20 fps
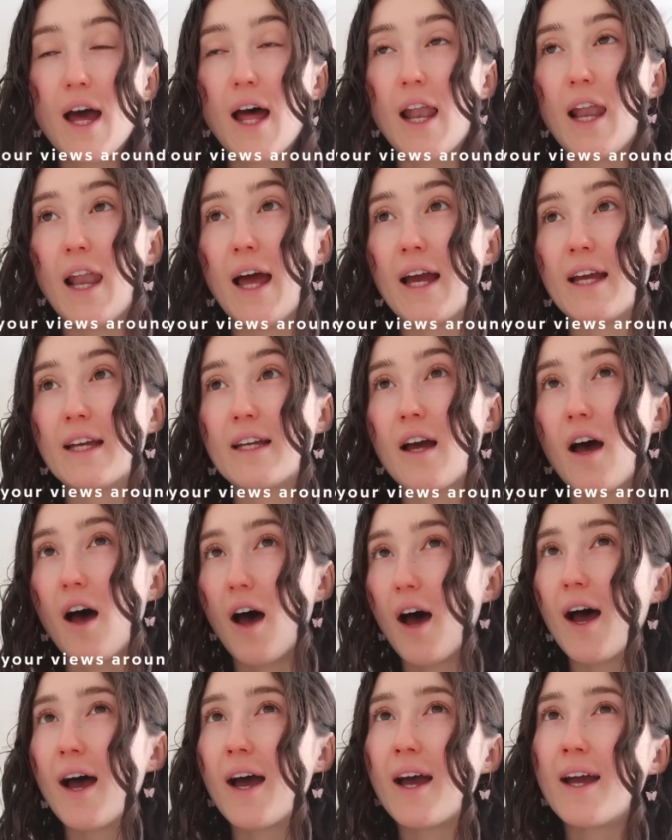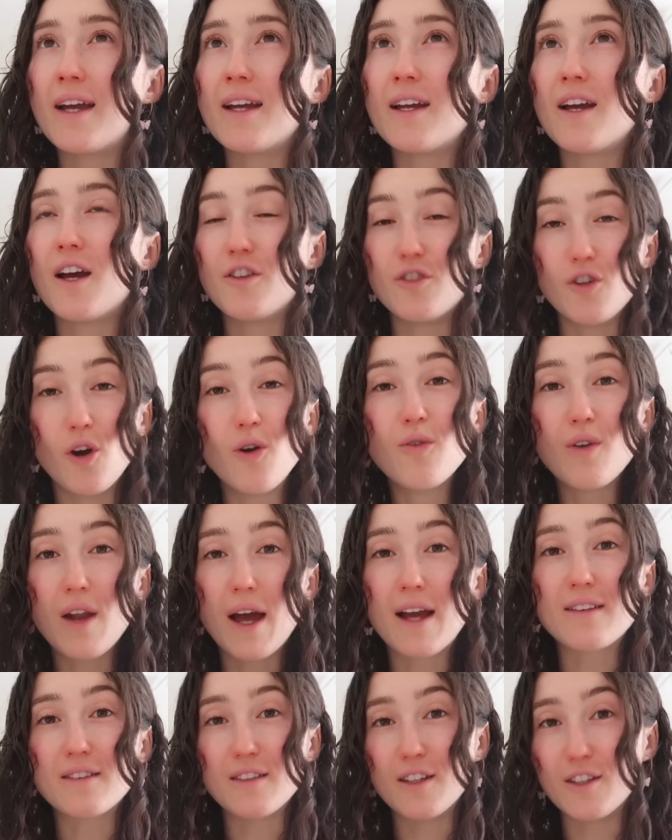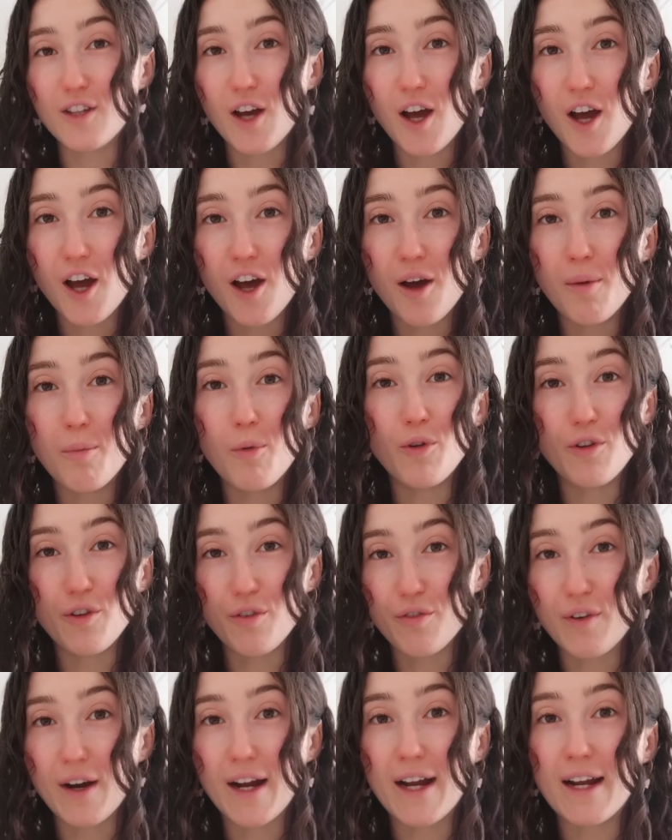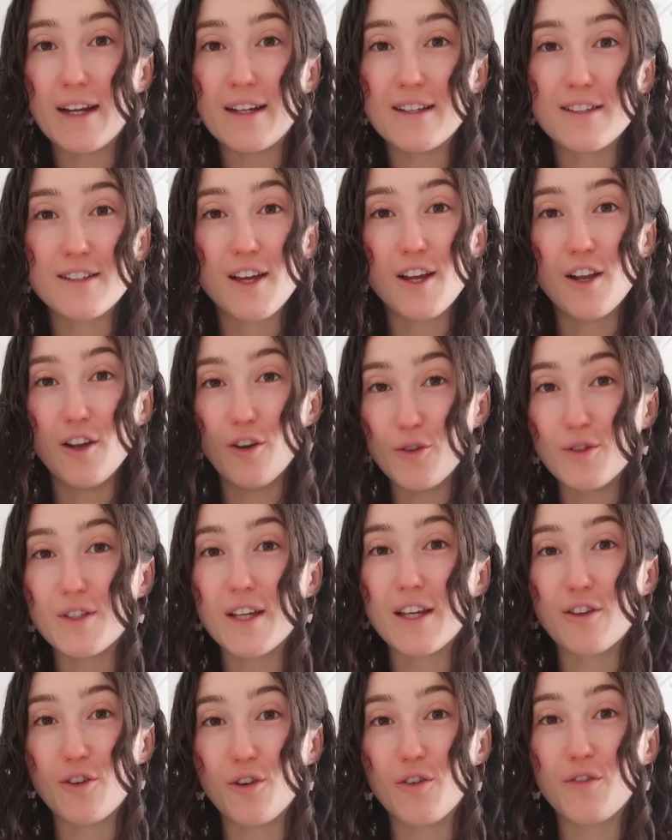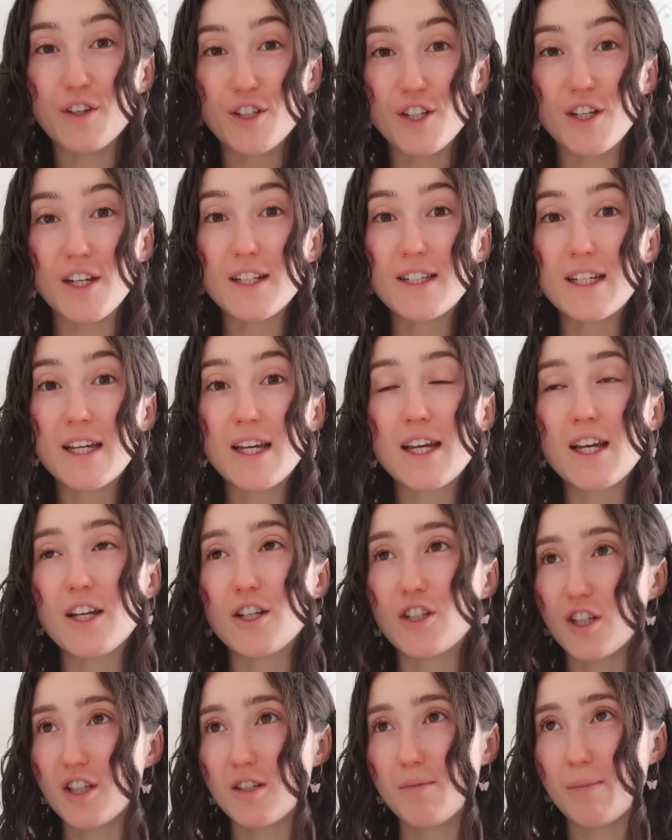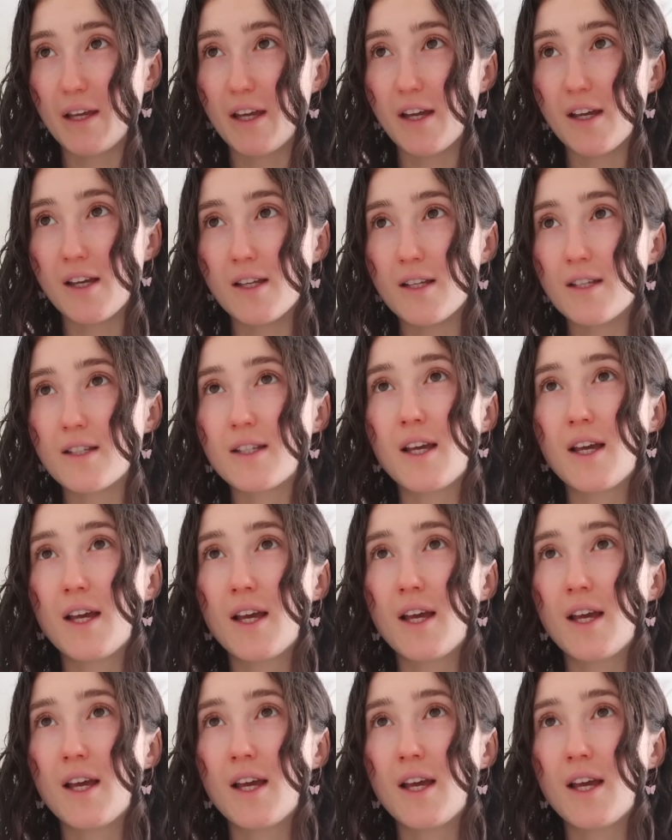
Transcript: like, I don't like the term or the phrase losing your virginity, just because